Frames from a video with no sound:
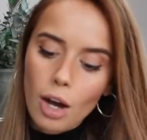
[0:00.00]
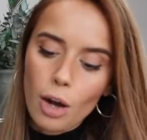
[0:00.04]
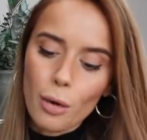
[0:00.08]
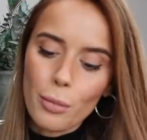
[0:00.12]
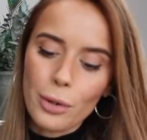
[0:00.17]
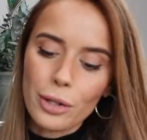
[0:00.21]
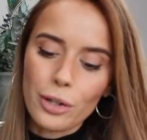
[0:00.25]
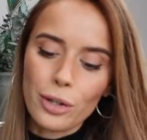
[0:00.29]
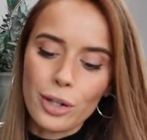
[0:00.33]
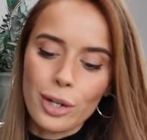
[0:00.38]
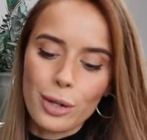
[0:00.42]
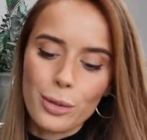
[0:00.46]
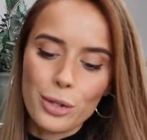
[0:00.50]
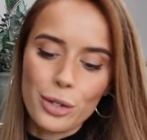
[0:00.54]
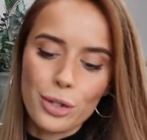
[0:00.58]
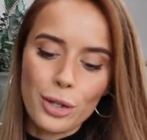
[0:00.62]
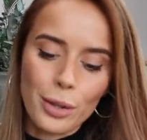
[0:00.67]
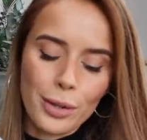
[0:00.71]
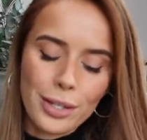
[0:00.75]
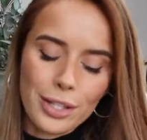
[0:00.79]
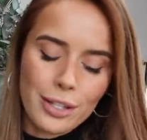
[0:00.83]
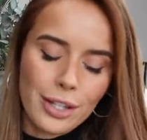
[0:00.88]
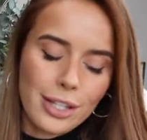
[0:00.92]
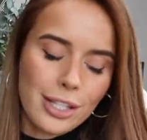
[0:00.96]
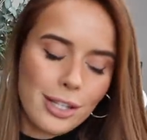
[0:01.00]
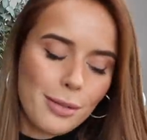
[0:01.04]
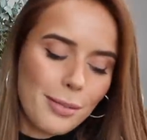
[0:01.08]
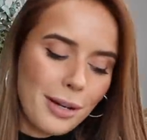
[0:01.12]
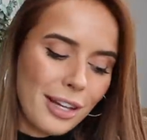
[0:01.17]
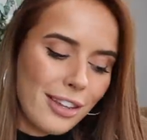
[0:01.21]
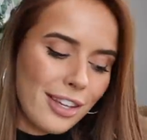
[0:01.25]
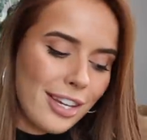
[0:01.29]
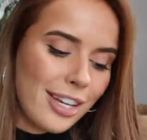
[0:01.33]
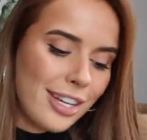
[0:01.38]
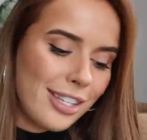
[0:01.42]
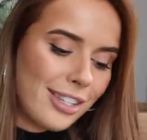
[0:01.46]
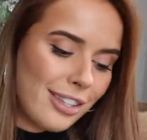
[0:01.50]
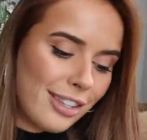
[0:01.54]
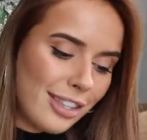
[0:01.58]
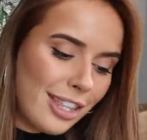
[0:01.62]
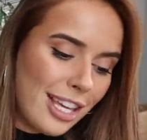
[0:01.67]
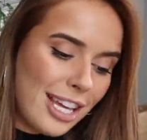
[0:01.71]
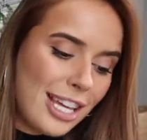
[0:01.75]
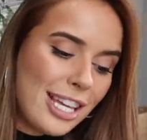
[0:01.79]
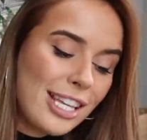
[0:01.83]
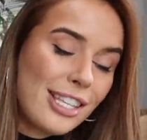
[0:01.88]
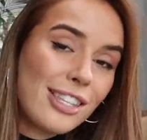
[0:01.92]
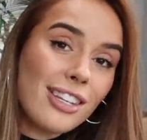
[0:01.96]
Oh my God, I was so excited about these.
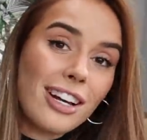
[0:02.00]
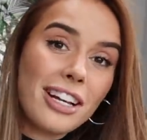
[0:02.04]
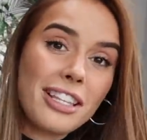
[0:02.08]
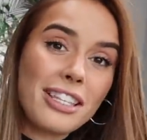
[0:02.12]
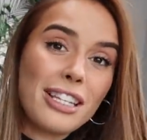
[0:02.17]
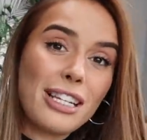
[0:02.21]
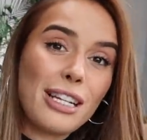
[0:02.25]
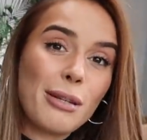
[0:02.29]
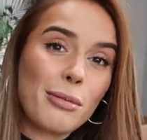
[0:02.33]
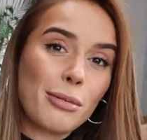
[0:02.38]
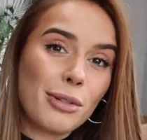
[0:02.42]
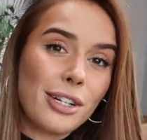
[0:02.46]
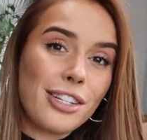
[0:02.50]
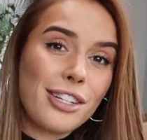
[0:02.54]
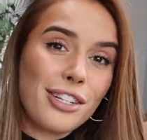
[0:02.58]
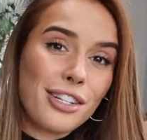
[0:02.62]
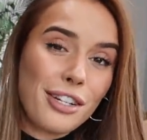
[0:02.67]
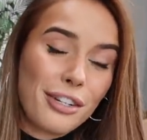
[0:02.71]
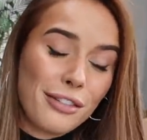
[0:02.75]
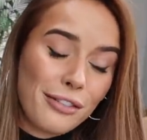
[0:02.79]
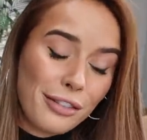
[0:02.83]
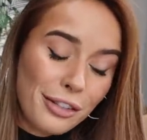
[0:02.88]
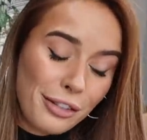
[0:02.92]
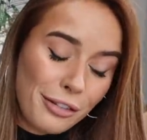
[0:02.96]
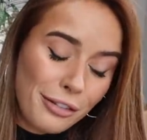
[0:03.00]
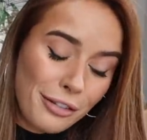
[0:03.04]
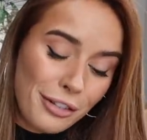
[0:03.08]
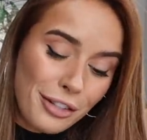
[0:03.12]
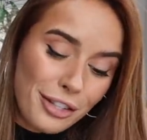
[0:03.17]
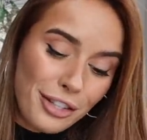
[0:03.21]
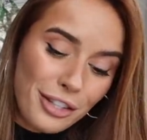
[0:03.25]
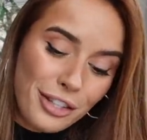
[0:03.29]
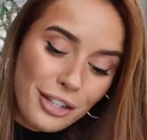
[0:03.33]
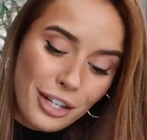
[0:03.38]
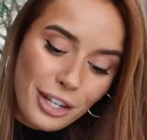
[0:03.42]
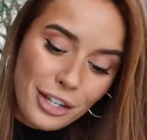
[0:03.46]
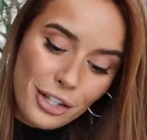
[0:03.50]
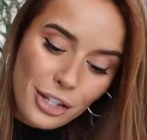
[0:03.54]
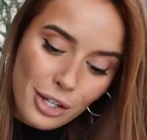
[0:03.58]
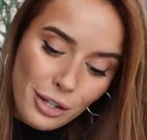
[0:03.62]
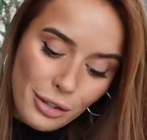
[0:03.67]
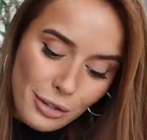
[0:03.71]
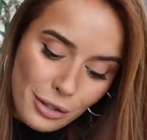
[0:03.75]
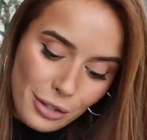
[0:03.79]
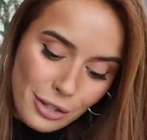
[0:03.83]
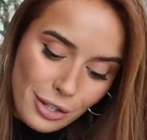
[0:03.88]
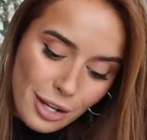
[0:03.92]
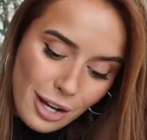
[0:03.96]
These I deliberated over for such a
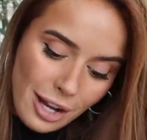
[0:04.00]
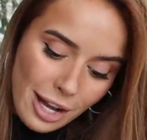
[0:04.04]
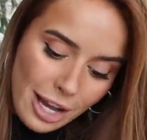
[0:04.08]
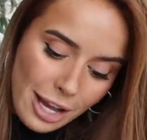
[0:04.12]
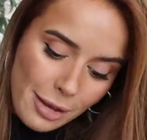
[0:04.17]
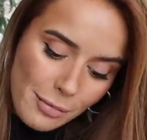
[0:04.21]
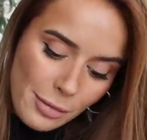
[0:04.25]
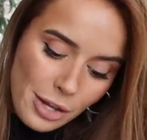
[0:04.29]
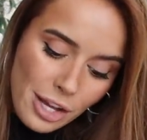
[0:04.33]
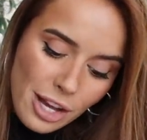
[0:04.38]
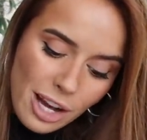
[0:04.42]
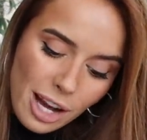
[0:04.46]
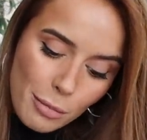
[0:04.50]
long time.